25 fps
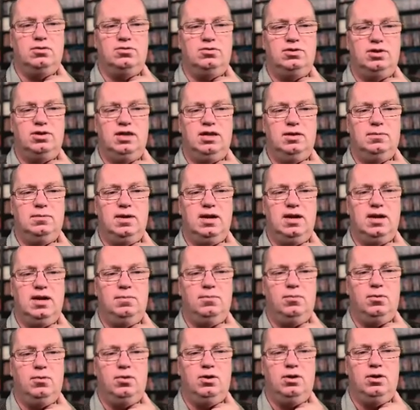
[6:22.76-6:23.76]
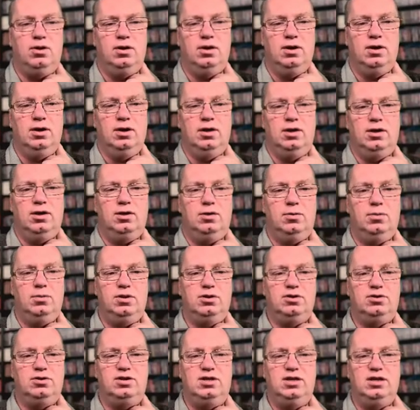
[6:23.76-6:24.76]
see them anymore. You
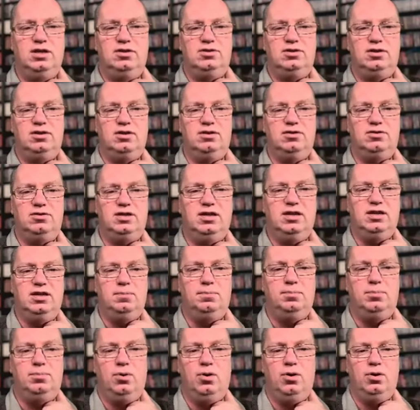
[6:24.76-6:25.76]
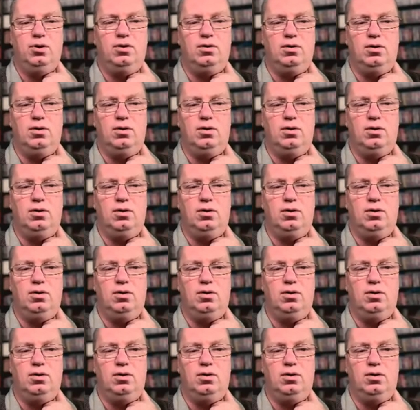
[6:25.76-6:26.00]
will st still see the border